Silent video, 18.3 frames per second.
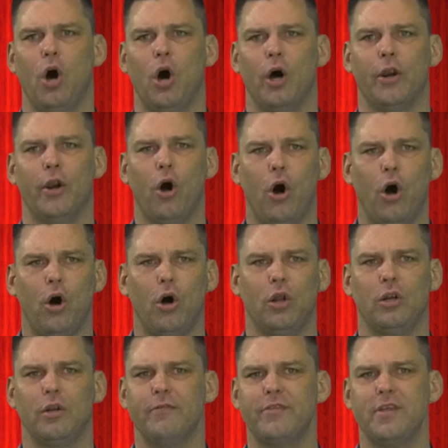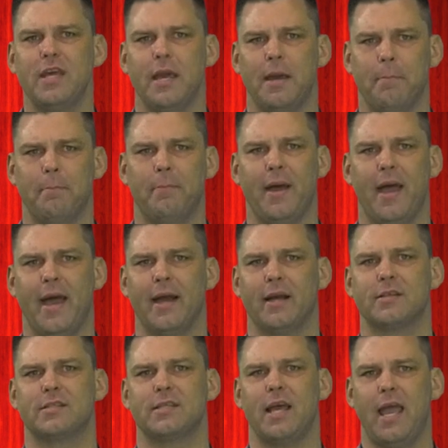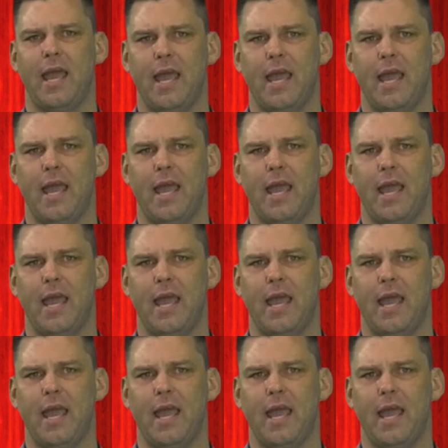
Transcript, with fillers: on all of the impacts